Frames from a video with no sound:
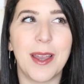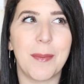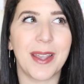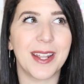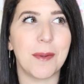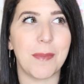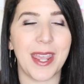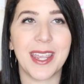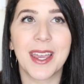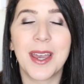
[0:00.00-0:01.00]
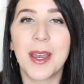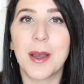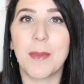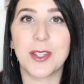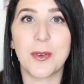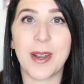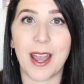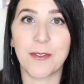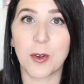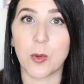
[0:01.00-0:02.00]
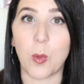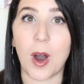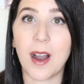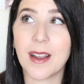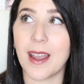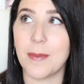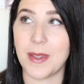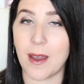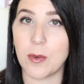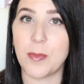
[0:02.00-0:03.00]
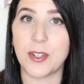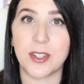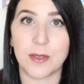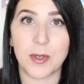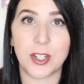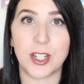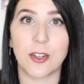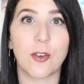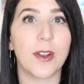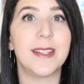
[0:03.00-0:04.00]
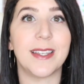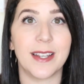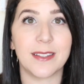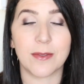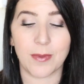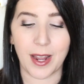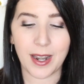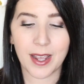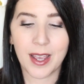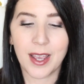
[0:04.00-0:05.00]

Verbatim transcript: am I going to make my two and a half year old walk? I mean, that would be just be sheer craziness, right?